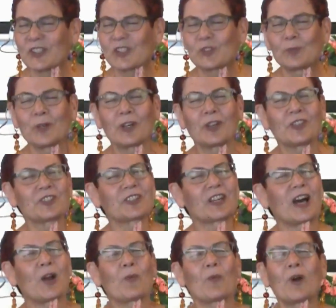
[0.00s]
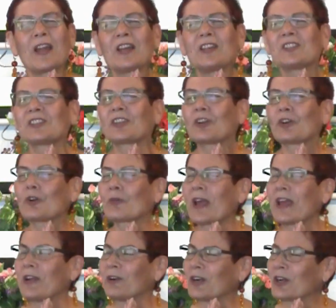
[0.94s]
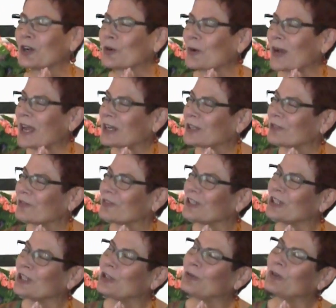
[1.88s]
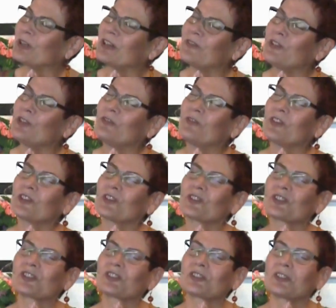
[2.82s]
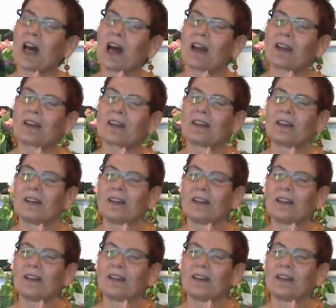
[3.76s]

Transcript: Spirit's got ways that are greater and grander for you, and if you feel stuck,